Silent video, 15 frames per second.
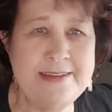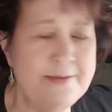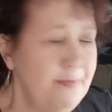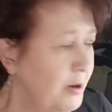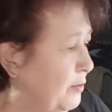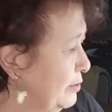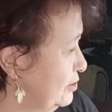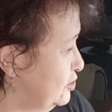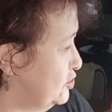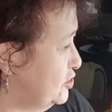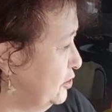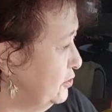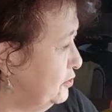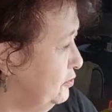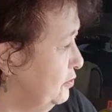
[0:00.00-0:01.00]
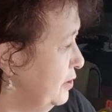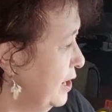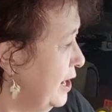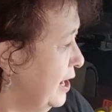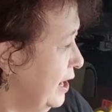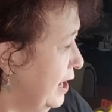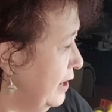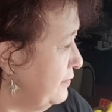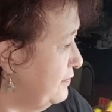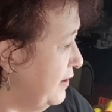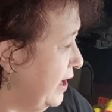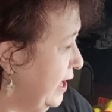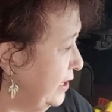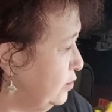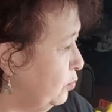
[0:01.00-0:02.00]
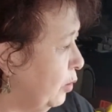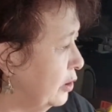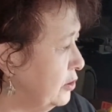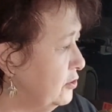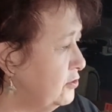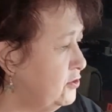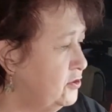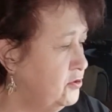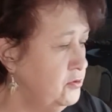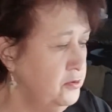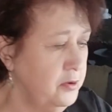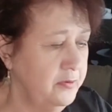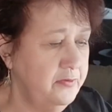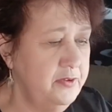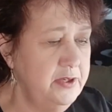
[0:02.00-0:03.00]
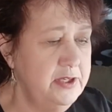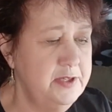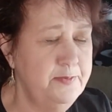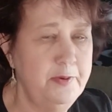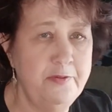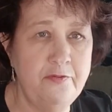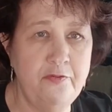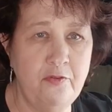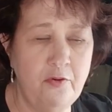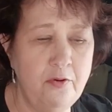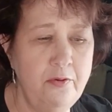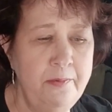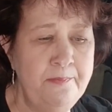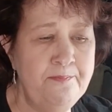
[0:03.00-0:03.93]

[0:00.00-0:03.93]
I want to show you, I've had one or two of these before,